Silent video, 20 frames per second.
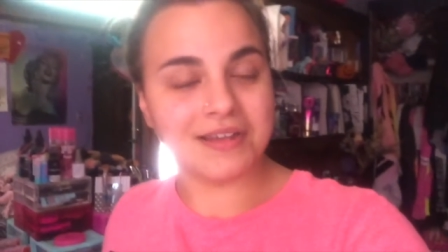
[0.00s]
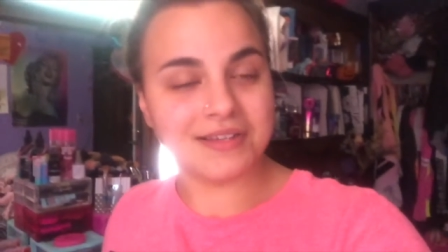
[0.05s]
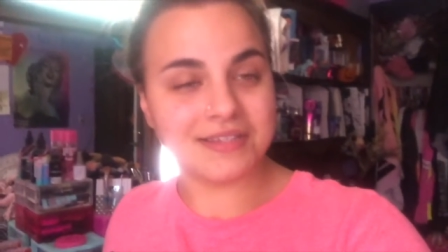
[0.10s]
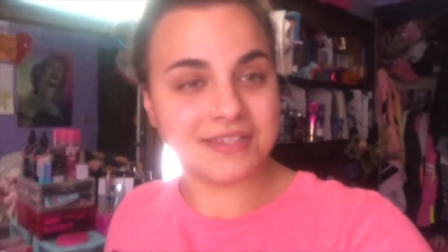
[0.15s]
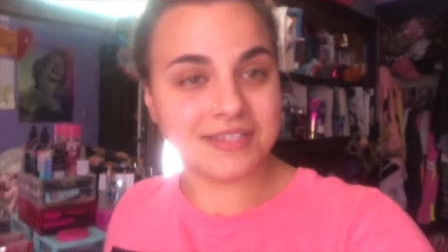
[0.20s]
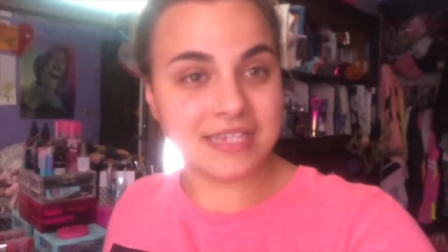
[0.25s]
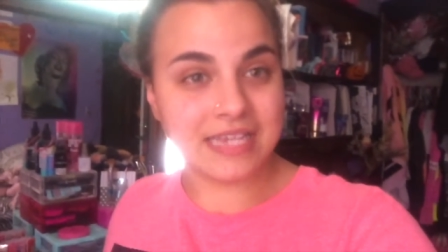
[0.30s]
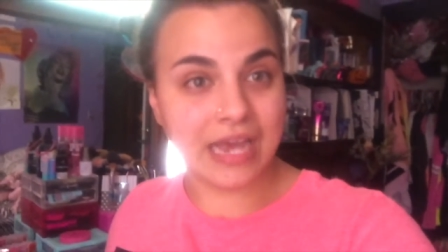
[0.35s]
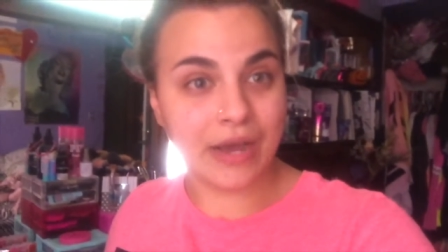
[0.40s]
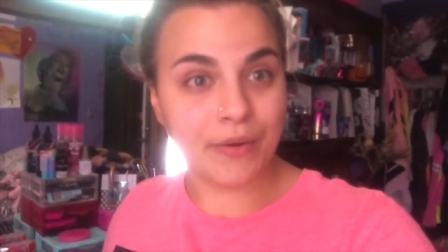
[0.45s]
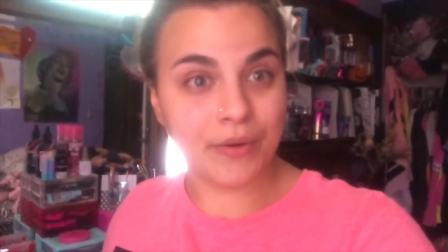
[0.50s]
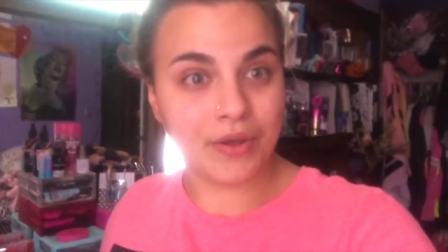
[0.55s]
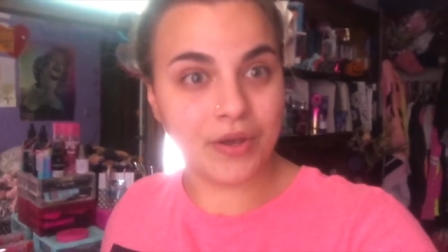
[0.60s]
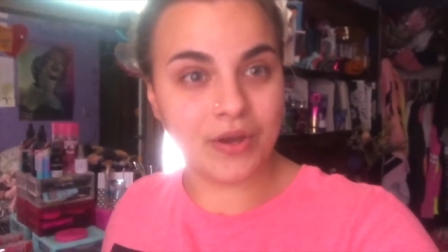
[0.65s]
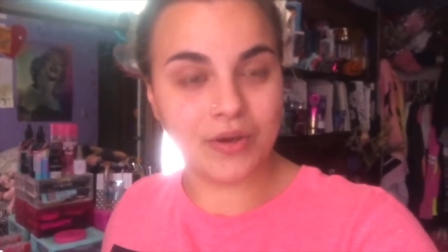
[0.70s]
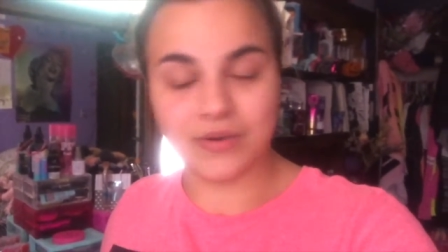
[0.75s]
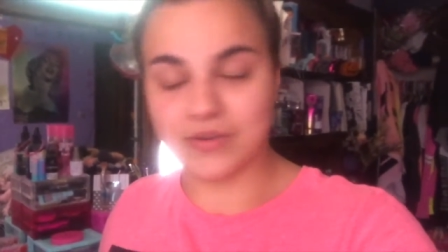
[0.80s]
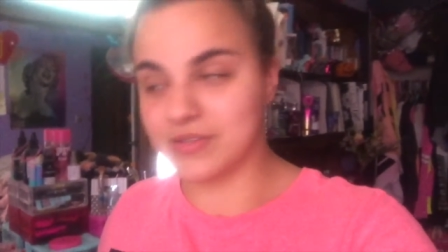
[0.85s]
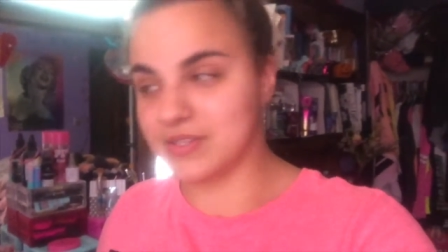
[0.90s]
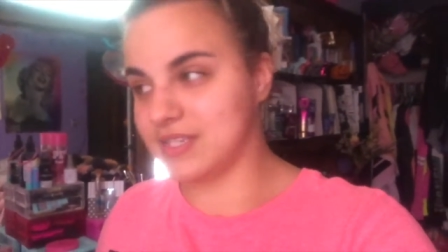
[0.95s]
and see how it
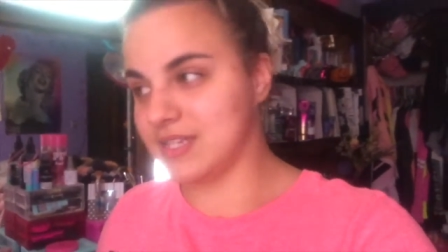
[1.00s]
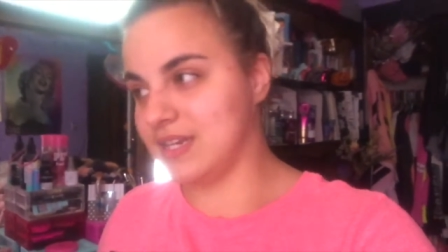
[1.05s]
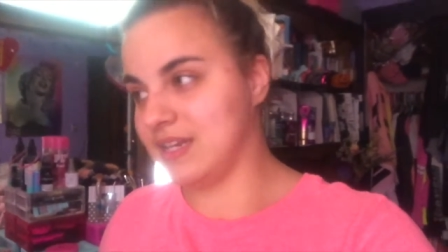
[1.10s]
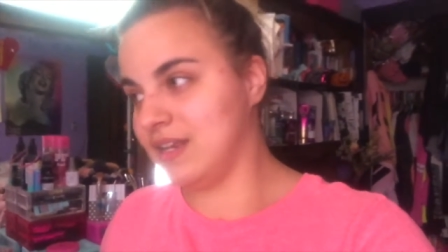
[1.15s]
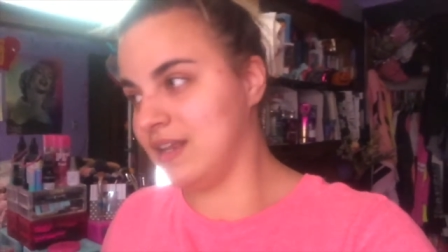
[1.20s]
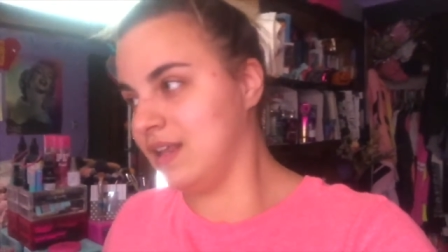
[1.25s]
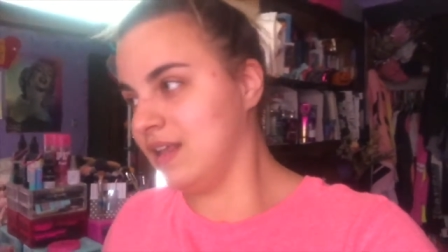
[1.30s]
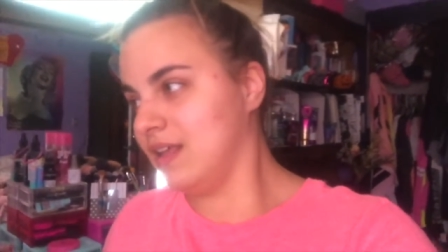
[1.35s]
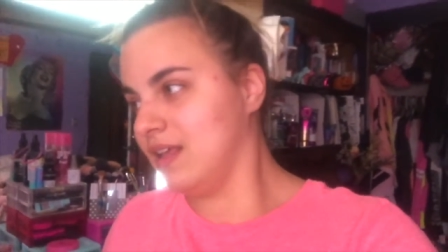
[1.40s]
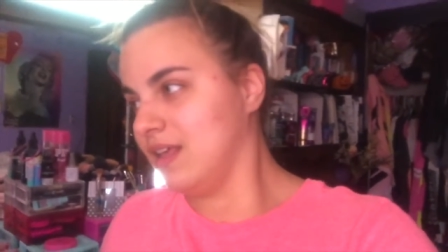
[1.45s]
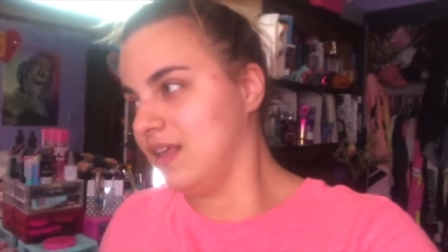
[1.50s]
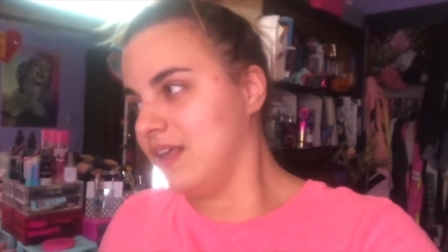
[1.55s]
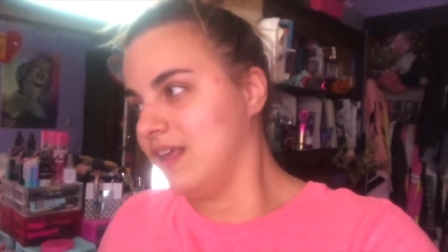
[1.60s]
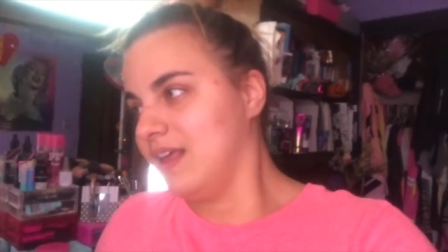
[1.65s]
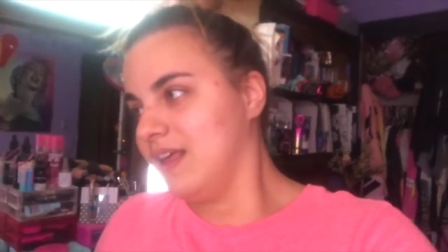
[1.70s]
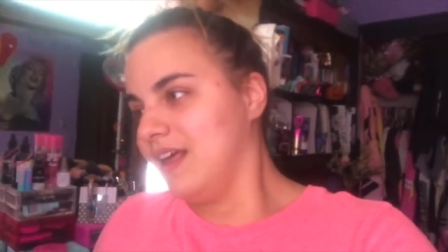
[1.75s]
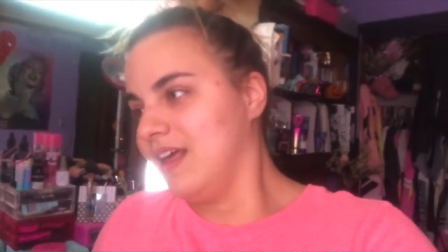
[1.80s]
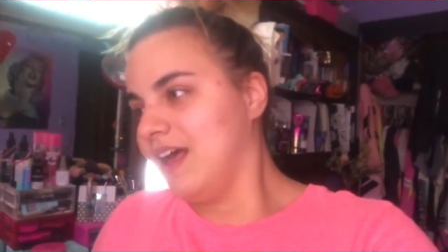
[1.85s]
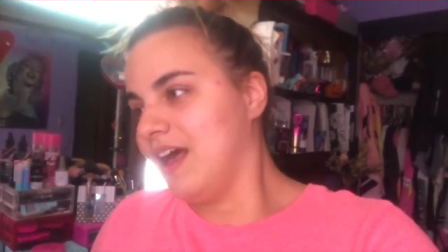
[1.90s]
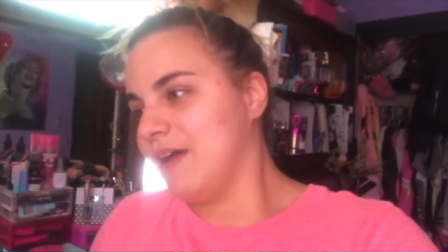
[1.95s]
goes. And
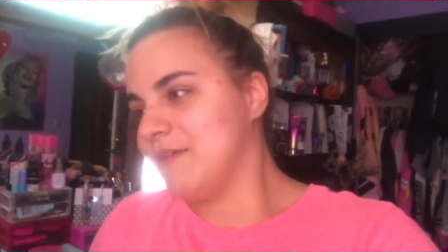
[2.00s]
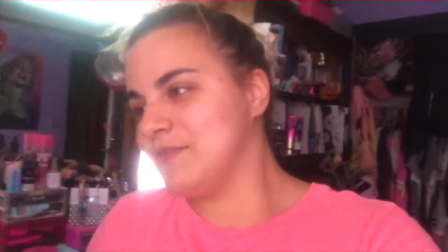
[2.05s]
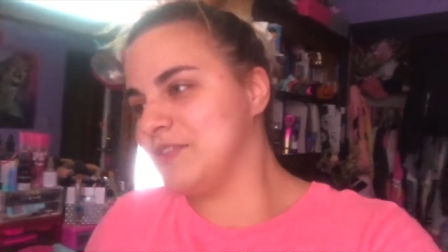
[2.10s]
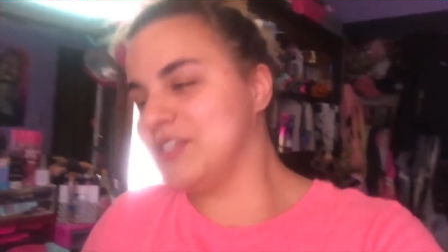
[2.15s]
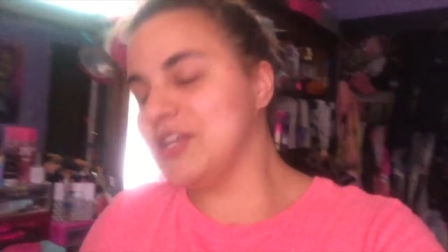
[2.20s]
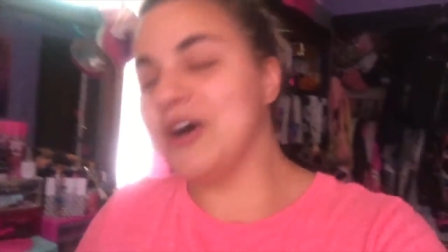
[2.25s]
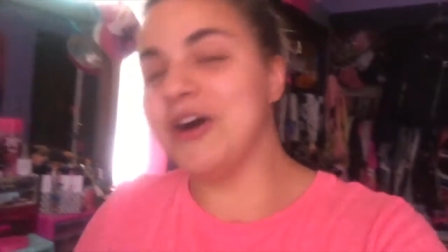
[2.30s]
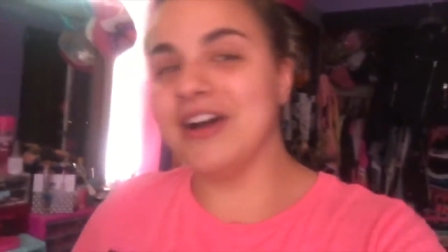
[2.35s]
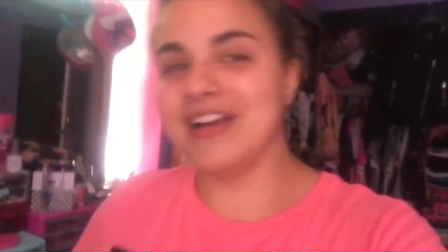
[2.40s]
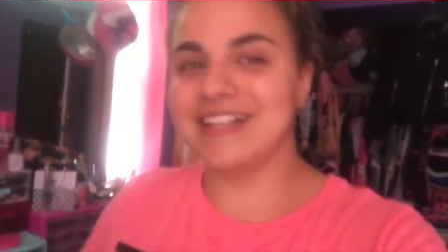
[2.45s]
I'm so